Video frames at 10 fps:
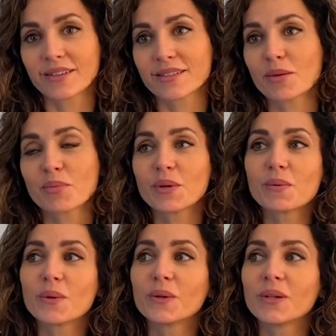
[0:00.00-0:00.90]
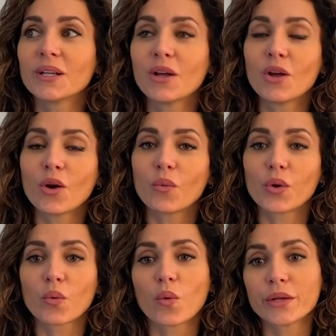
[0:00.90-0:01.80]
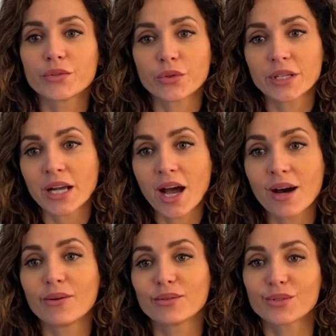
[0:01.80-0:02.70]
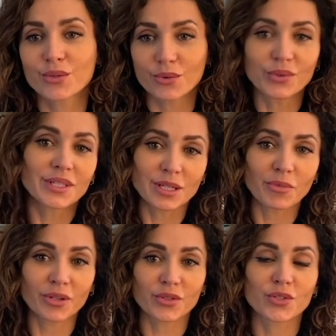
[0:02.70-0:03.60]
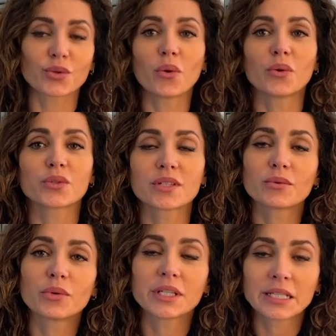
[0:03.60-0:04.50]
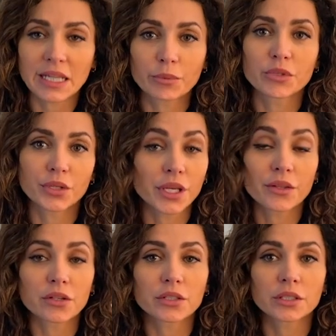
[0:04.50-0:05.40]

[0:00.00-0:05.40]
Some people were wondering how two similar souls would end up together,